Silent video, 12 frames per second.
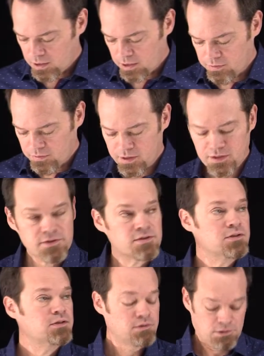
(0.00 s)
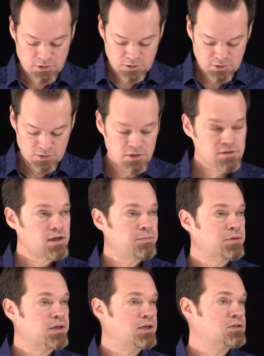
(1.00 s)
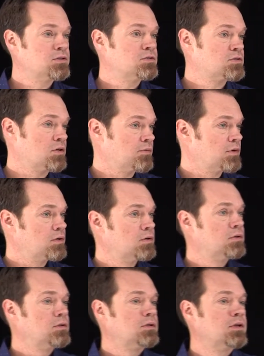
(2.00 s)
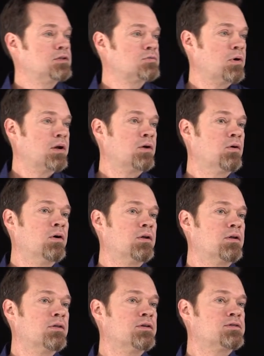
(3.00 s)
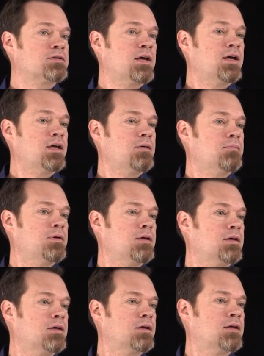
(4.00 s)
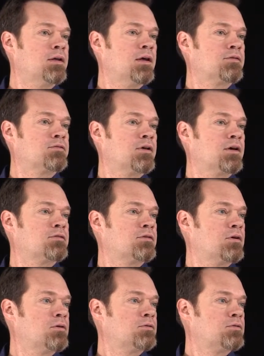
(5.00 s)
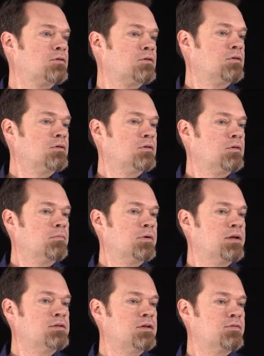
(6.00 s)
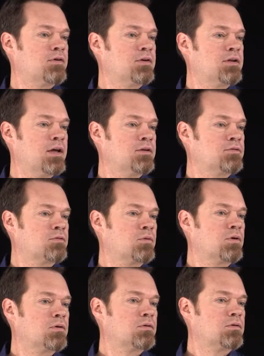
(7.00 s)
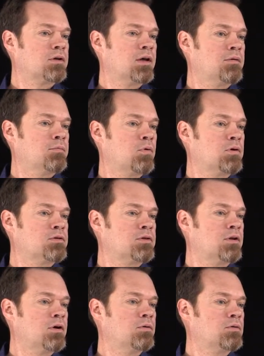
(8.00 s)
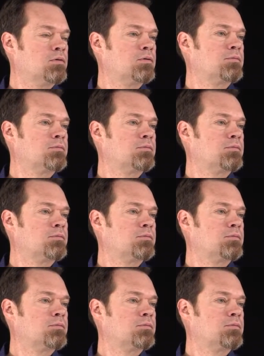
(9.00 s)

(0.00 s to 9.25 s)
And this application server is running on the same ESX host, but a different data store. Okay, important to note.